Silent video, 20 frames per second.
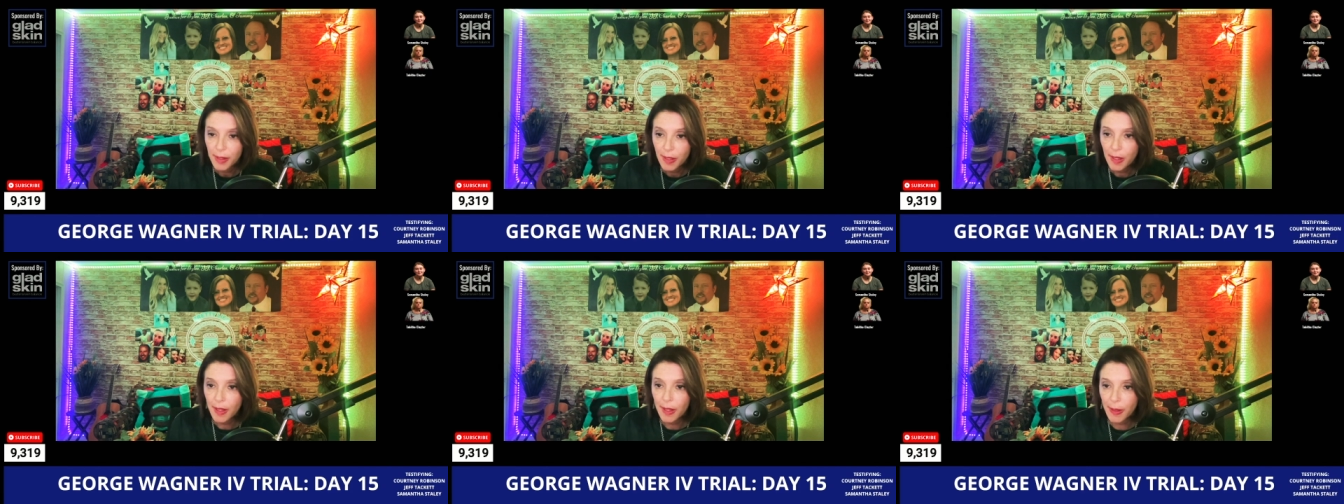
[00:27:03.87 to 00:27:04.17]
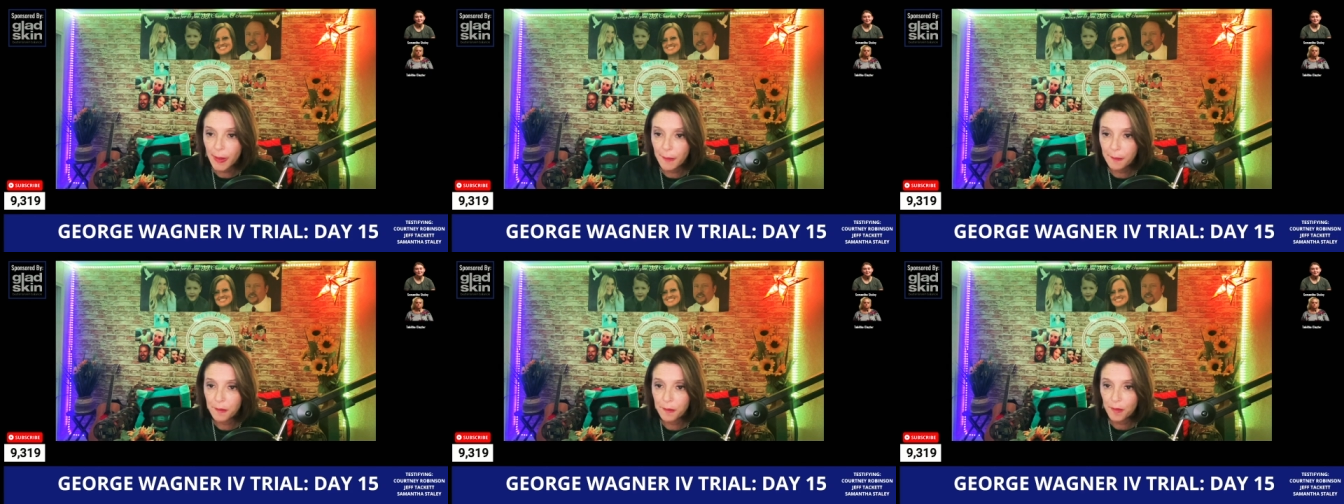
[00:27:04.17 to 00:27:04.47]

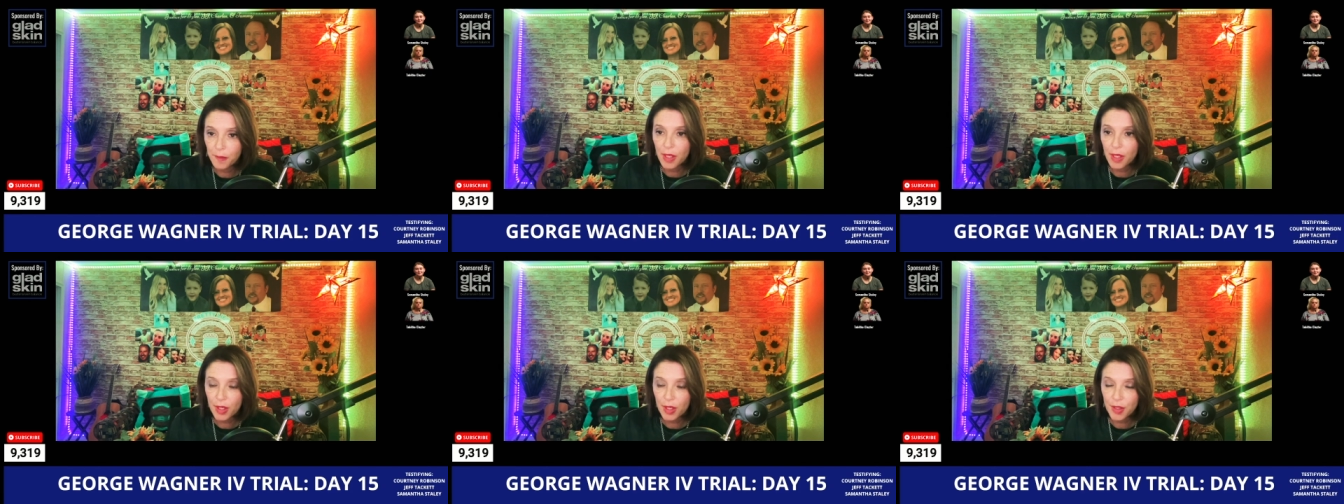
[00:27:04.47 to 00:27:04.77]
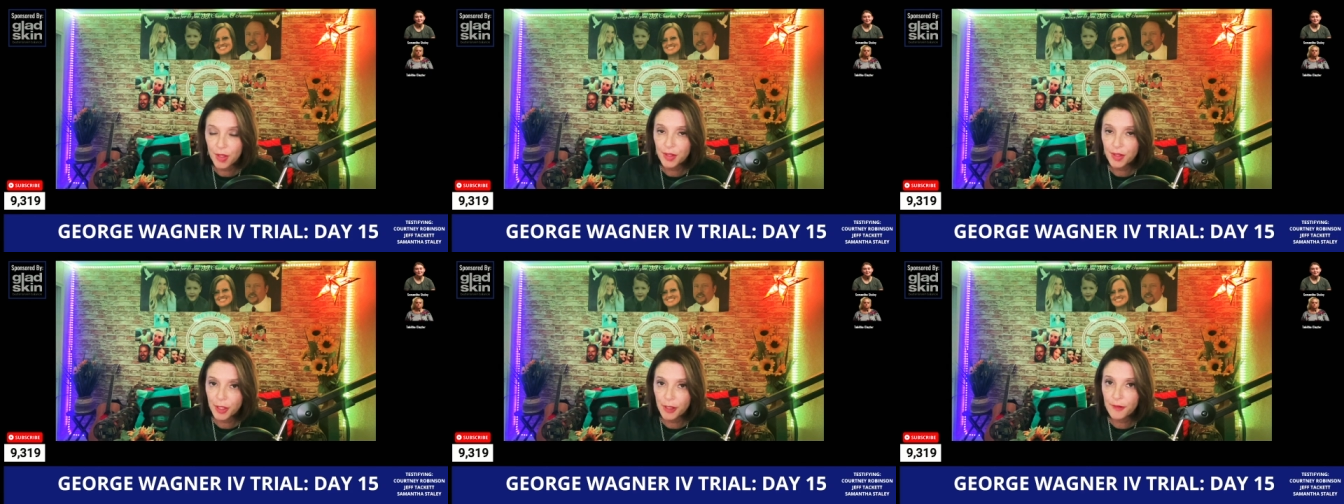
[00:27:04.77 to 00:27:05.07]
Um,
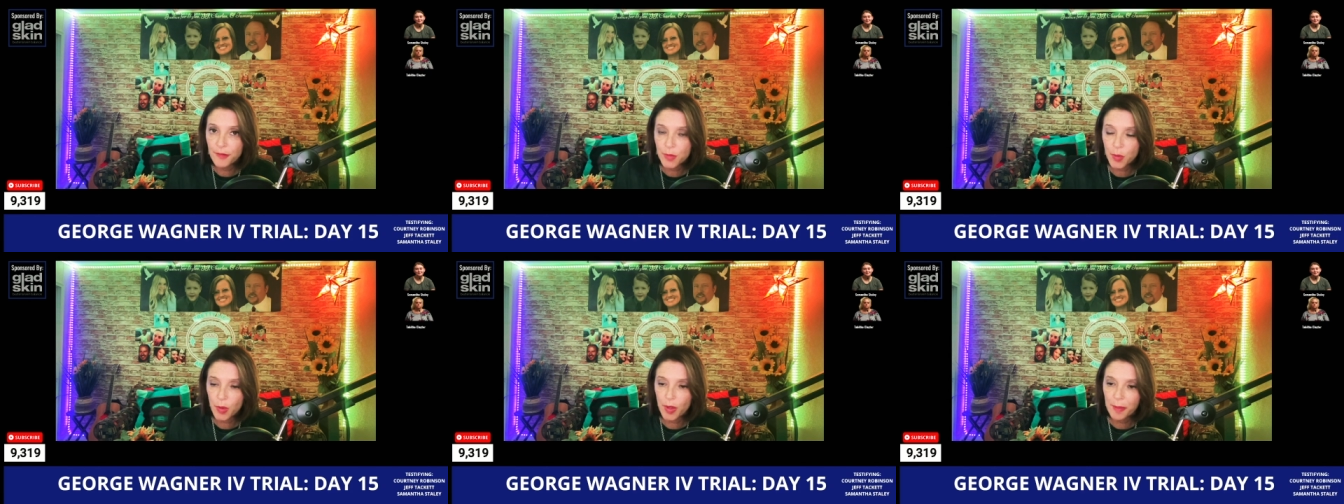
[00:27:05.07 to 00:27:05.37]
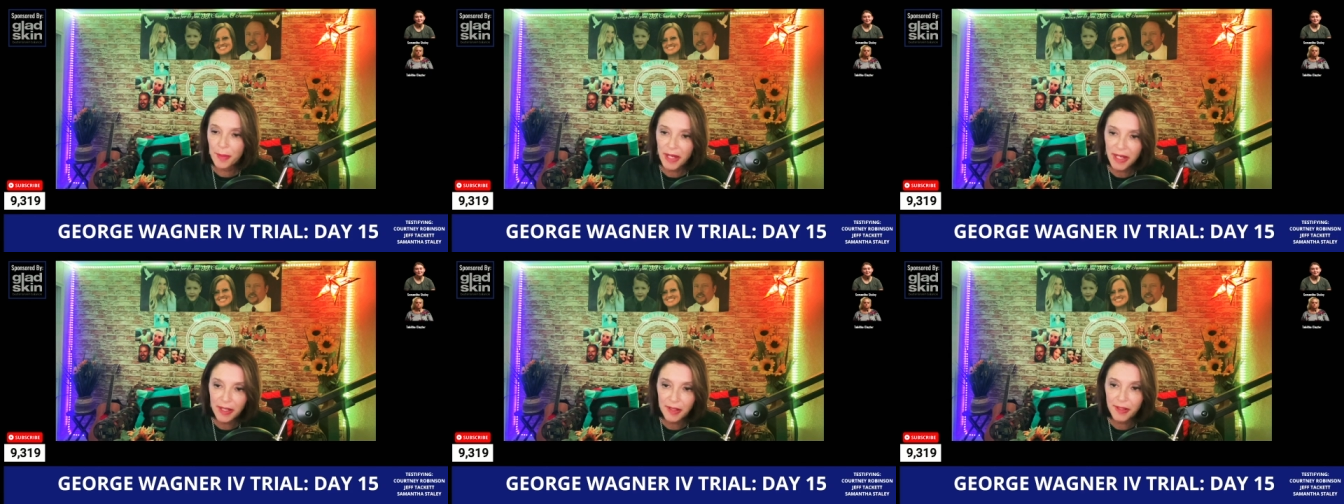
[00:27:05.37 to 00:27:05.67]
her nerves were
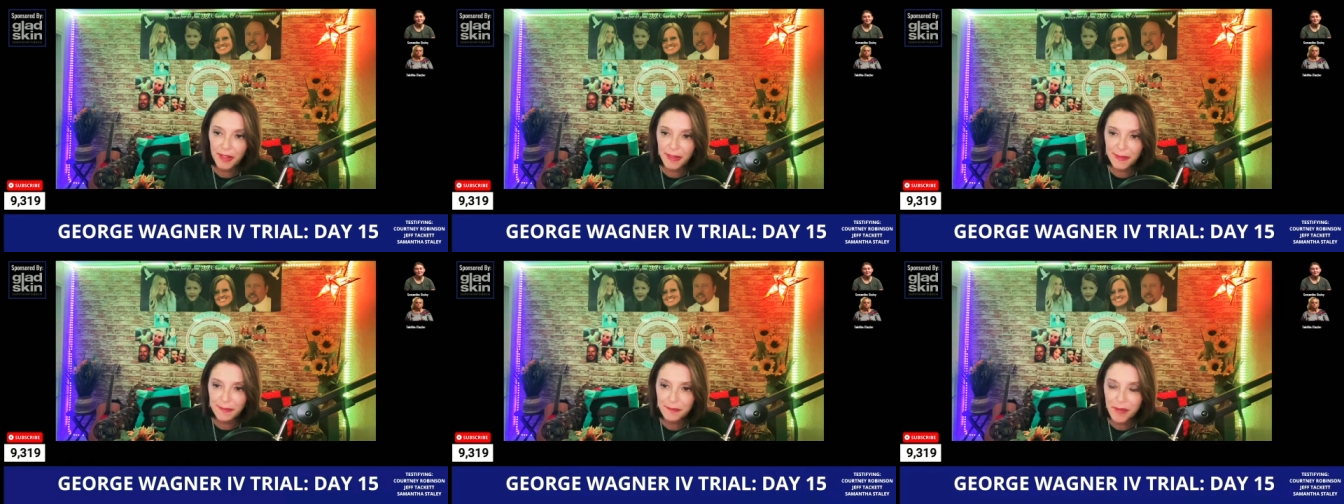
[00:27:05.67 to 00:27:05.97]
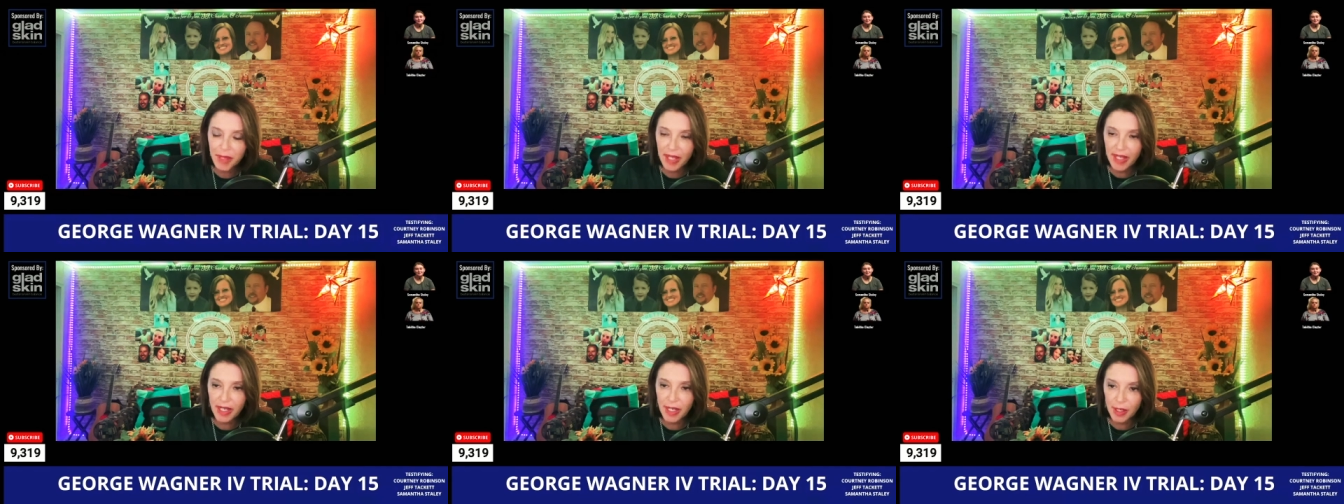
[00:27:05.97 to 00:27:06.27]
apparent,
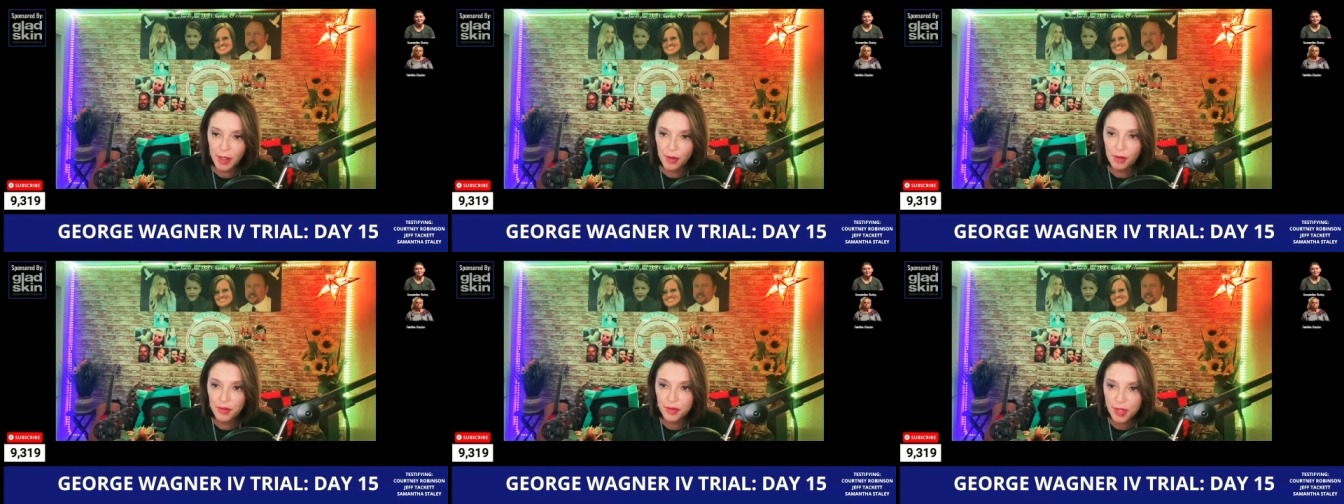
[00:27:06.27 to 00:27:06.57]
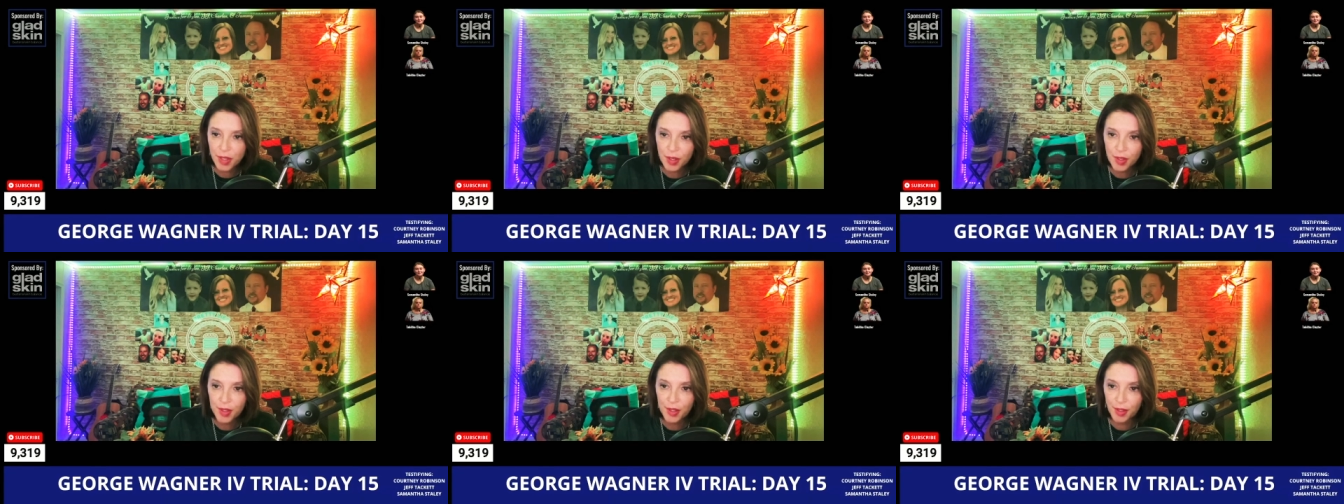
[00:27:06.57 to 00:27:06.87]
and I know it was
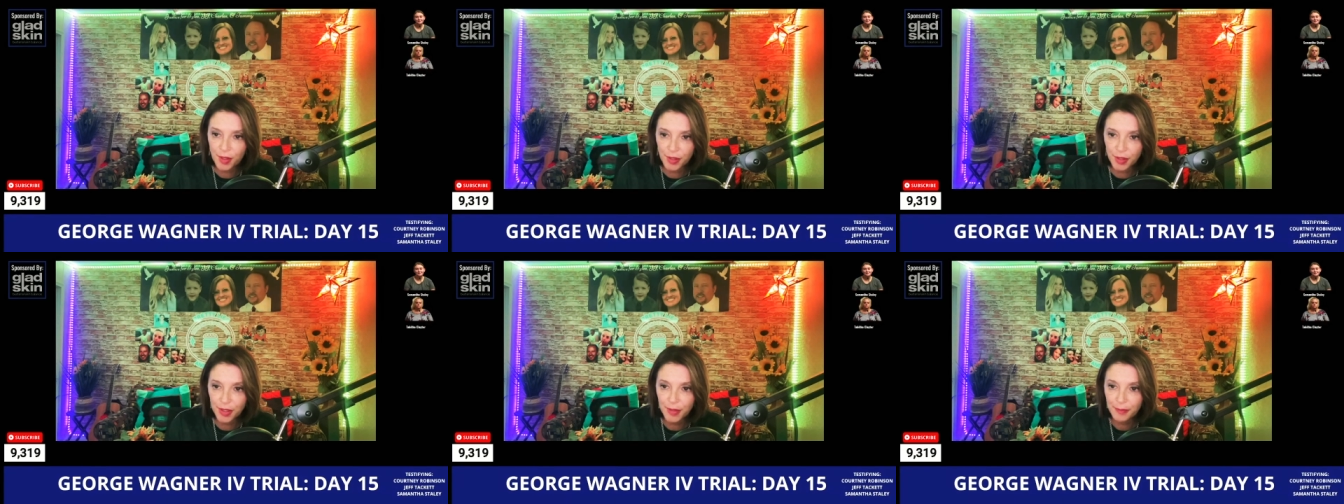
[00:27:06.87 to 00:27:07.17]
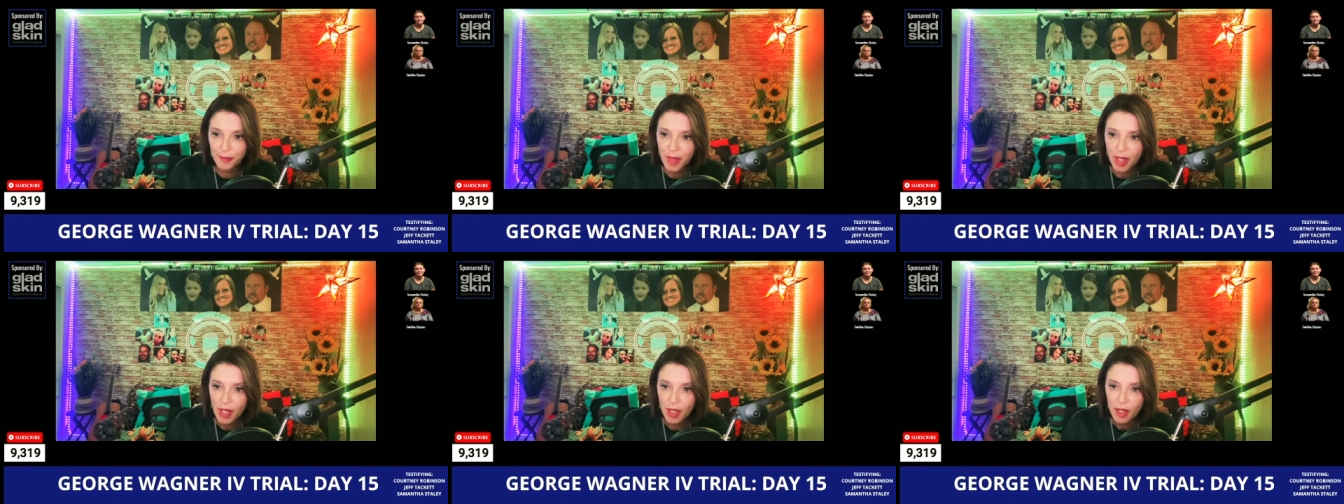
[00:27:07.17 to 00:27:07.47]
hard on her.